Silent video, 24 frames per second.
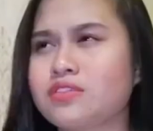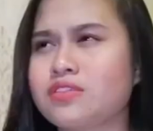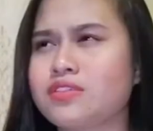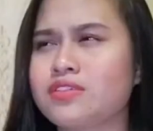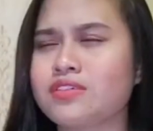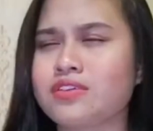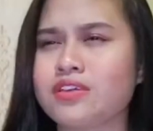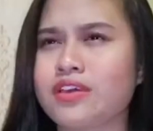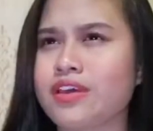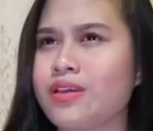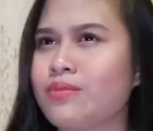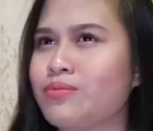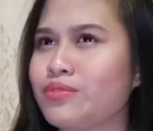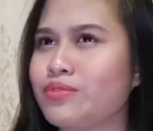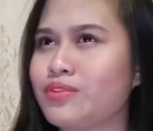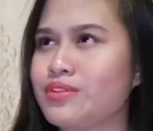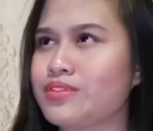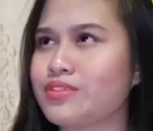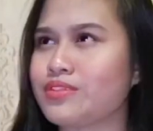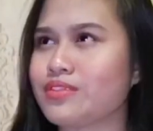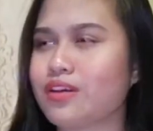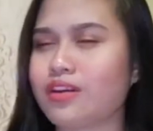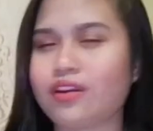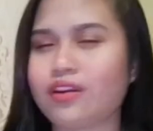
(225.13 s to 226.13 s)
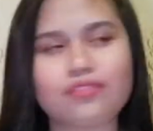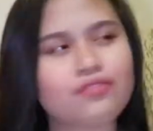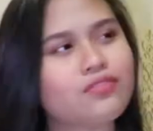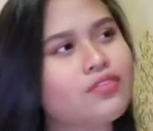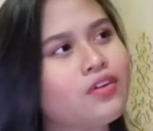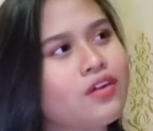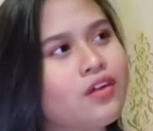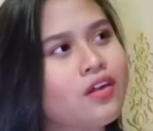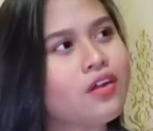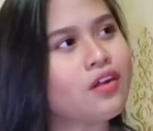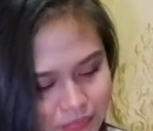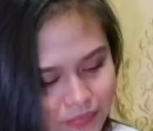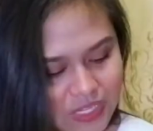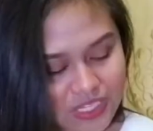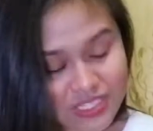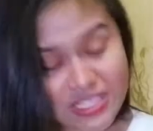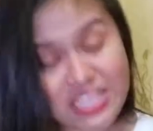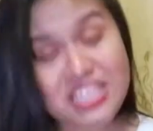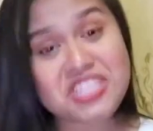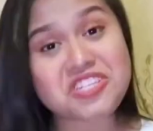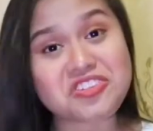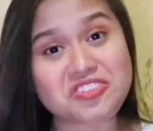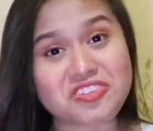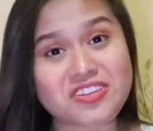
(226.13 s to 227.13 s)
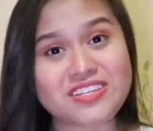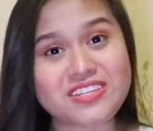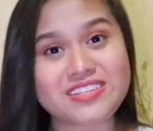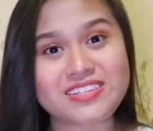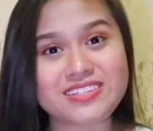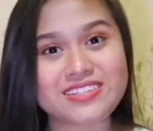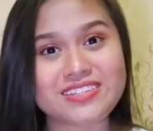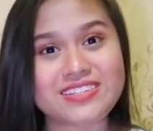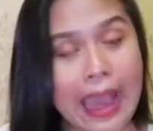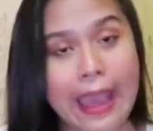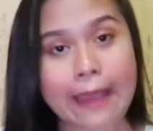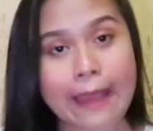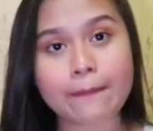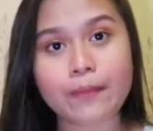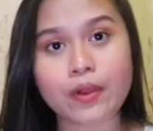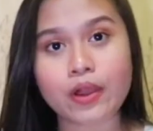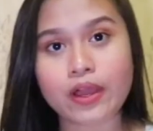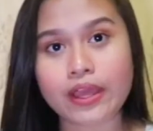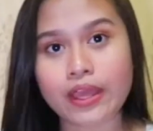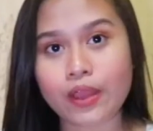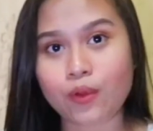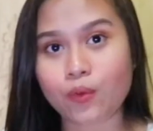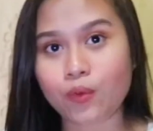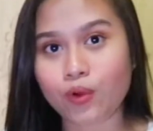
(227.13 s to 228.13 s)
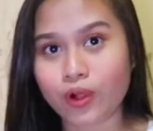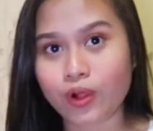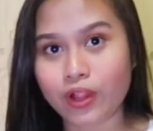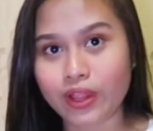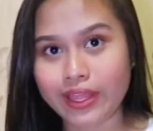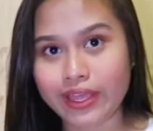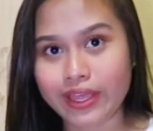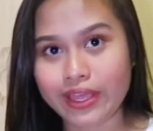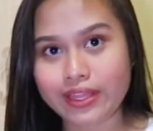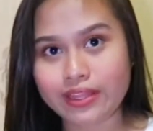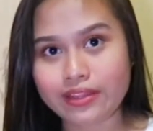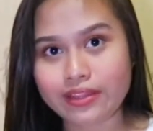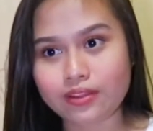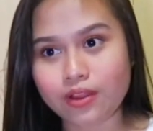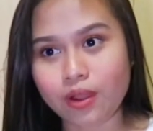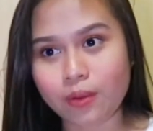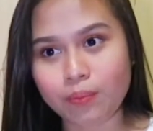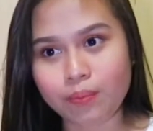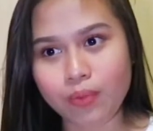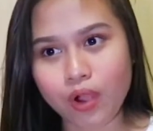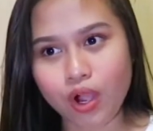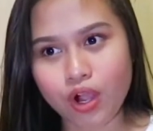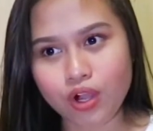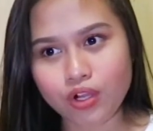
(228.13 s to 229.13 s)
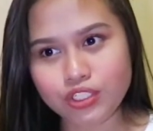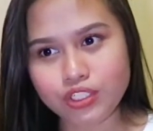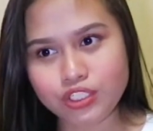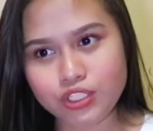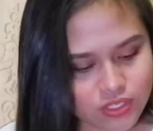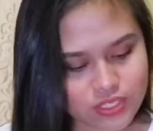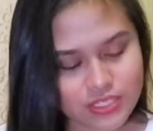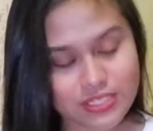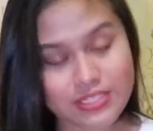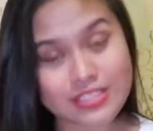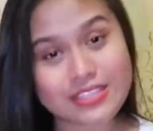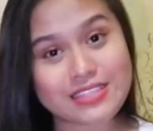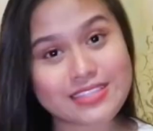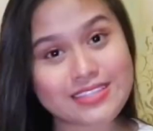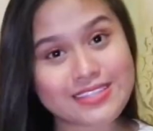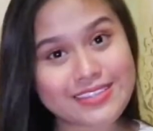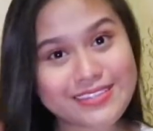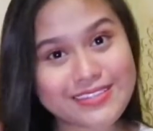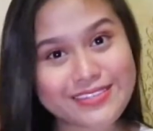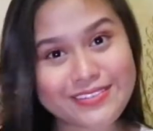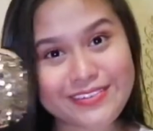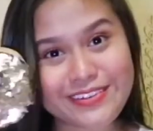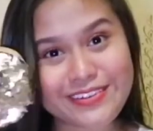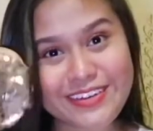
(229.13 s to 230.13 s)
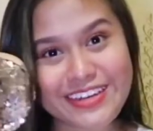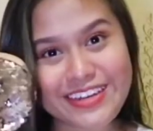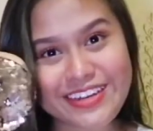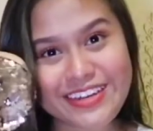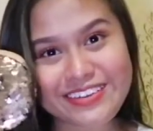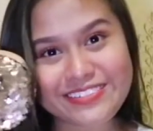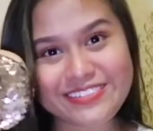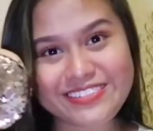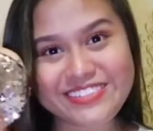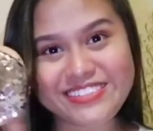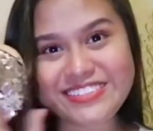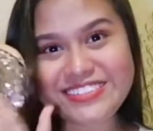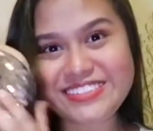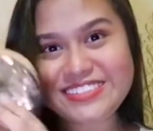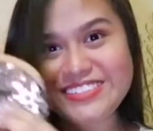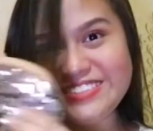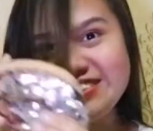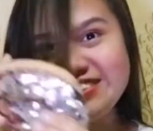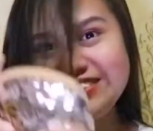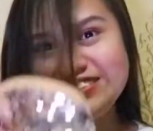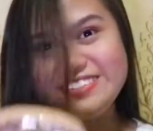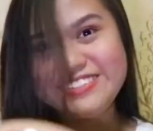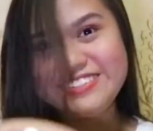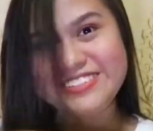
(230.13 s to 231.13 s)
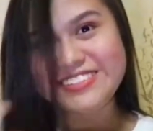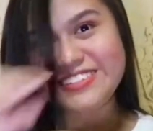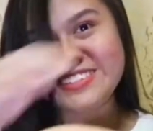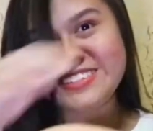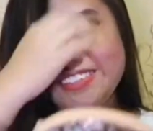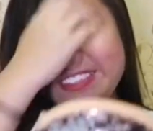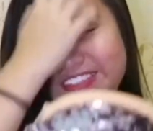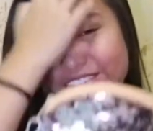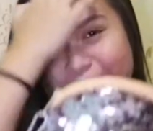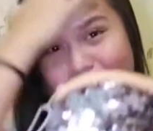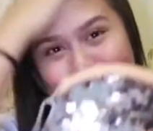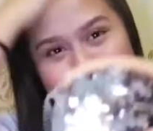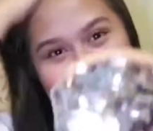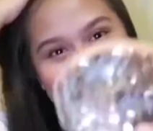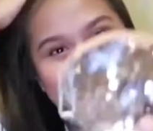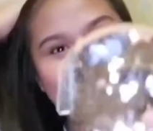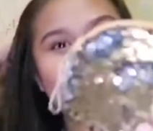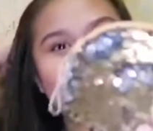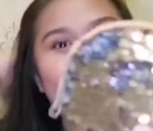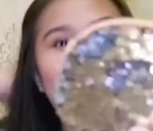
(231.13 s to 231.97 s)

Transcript: skincare, beauty stuff, accessories. I bought a wallet, a pouch, which is this one, which is this cute